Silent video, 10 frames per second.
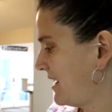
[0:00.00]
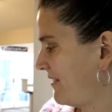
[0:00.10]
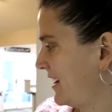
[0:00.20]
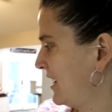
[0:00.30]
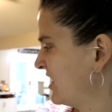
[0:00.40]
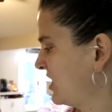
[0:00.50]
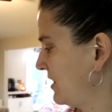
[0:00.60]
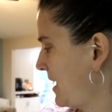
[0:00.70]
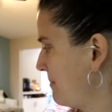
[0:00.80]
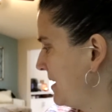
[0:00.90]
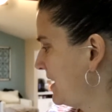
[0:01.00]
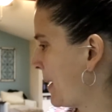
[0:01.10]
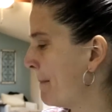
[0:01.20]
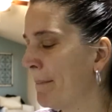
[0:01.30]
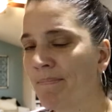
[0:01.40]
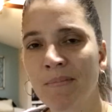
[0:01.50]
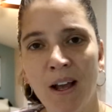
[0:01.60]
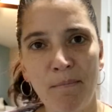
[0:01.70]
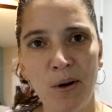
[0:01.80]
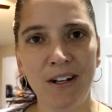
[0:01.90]
stuff right here. So let me
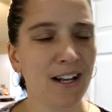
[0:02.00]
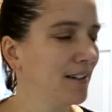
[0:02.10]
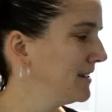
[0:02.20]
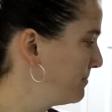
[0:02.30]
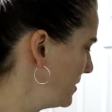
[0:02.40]
put, it's